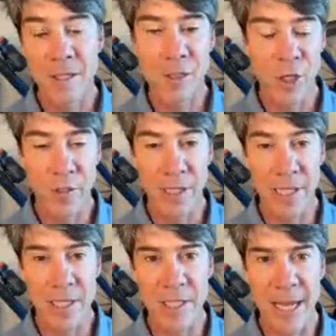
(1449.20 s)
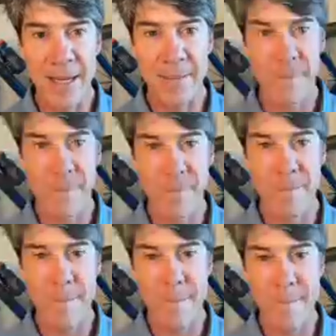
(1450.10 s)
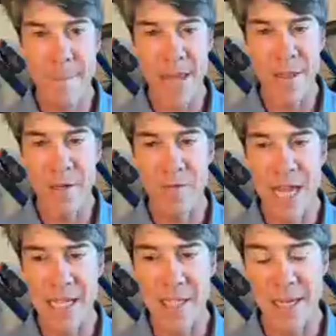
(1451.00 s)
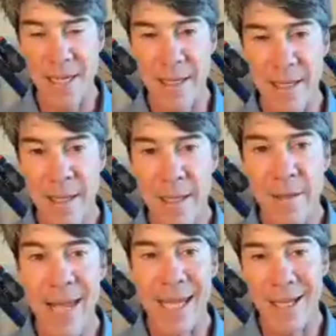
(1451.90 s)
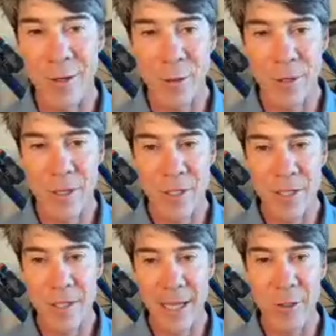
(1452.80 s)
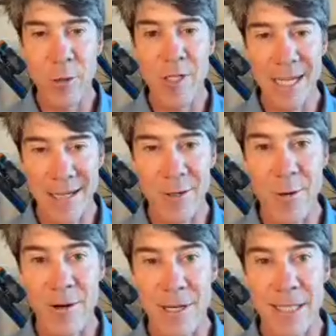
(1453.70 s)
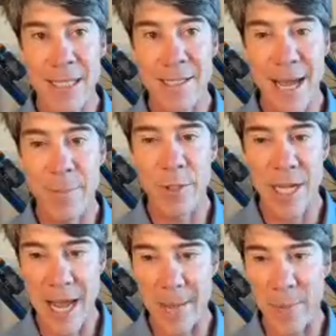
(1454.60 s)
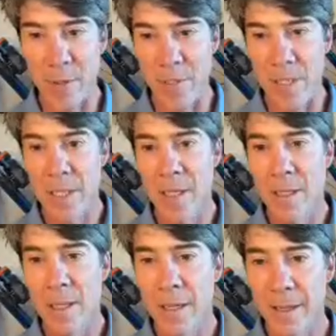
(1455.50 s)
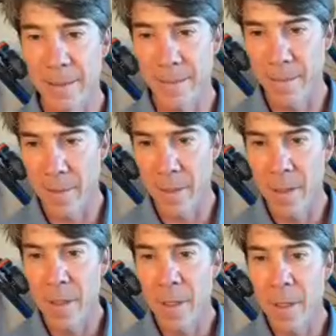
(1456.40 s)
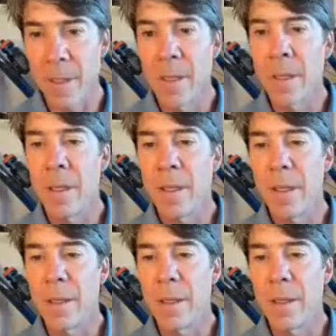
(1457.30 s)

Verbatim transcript: generally the same method of testing, like indoors. Indoors to indoors is apples to apples. Um, yeah,